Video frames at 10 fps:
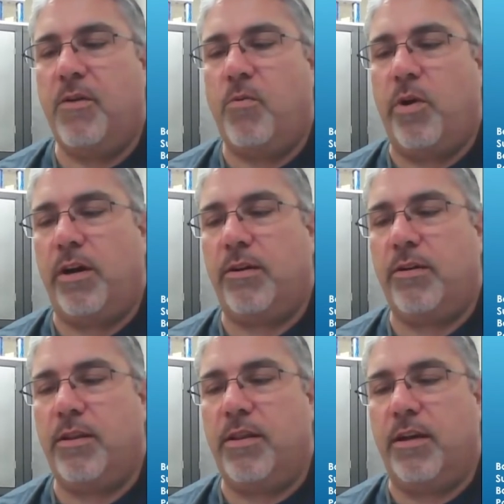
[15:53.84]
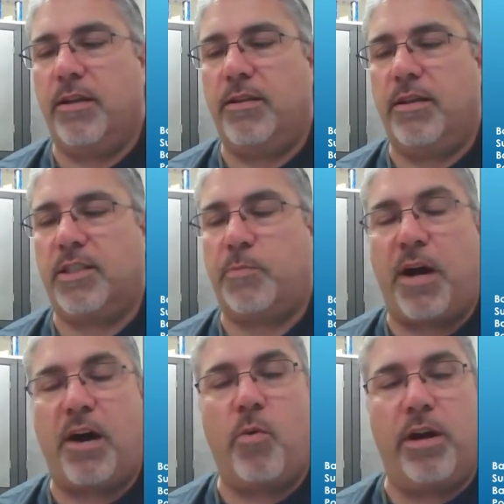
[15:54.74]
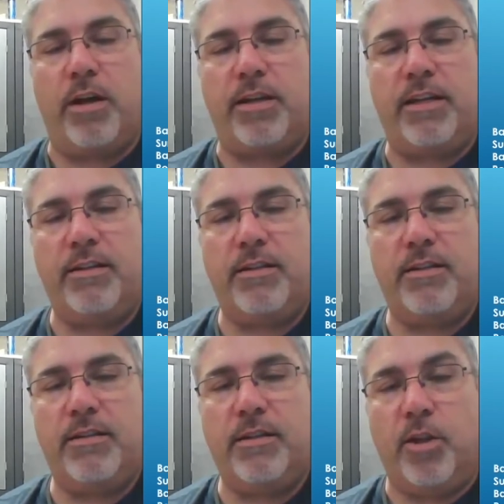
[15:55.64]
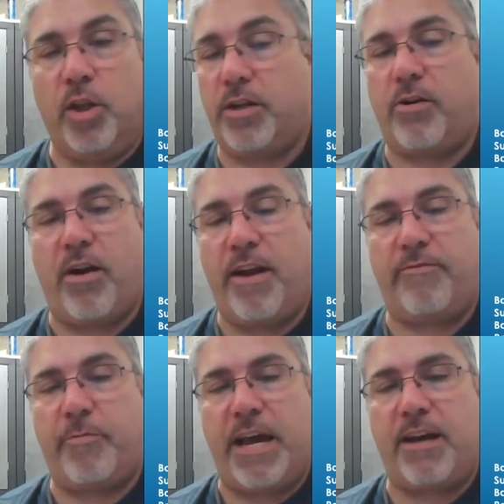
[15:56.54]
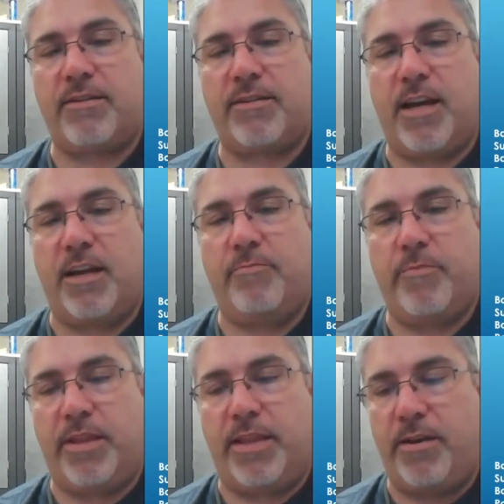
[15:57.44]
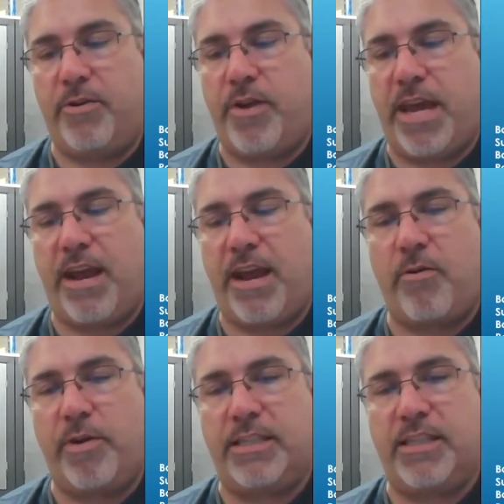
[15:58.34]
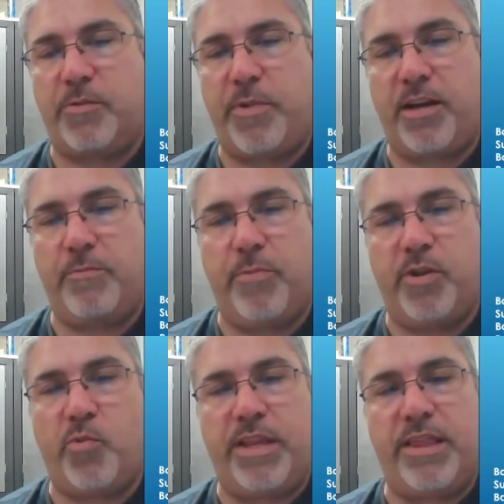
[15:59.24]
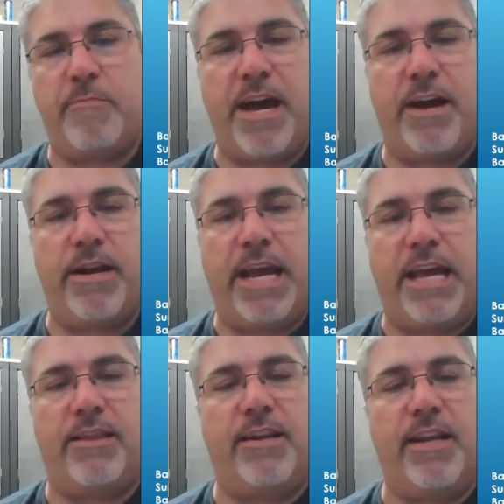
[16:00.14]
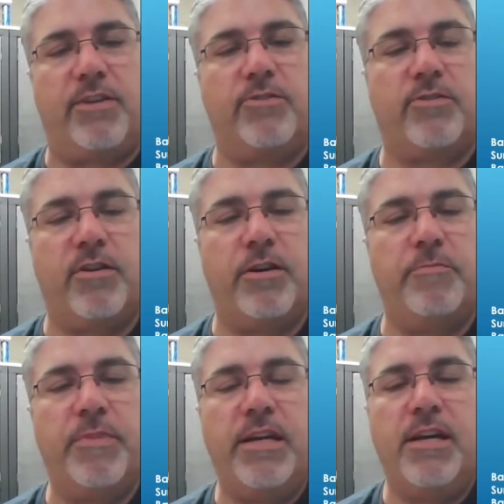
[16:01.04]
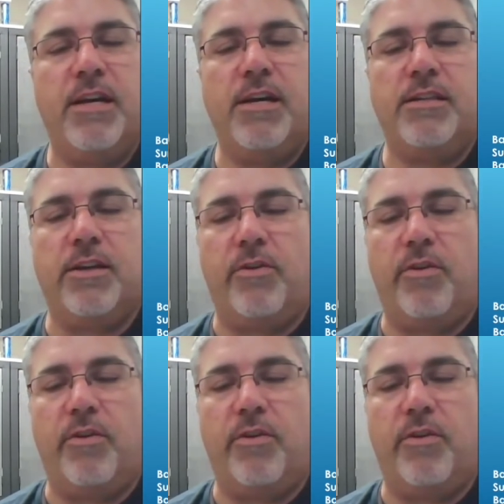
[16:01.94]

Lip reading: Well, the spot welding looked great from the outside, but that you can't always inspect between the battery and the nickel strip. So